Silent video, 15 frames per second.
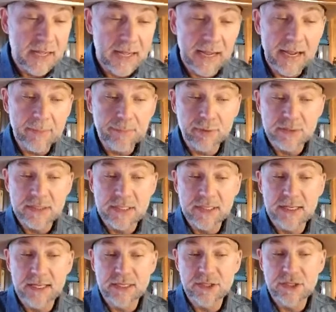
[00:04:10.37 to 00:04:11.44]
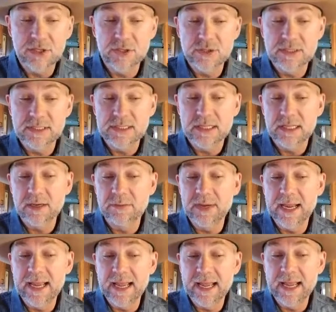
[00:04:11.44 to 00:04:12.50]
I personally like to use it to clear
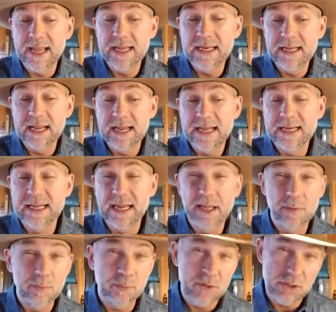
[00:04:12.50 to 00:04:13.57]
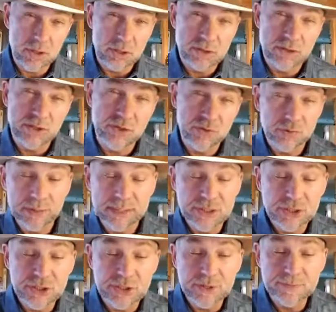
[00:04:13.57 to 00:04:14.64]
my head and to help with
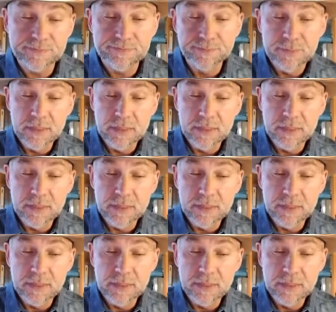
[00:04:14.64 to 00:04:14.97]
concentration.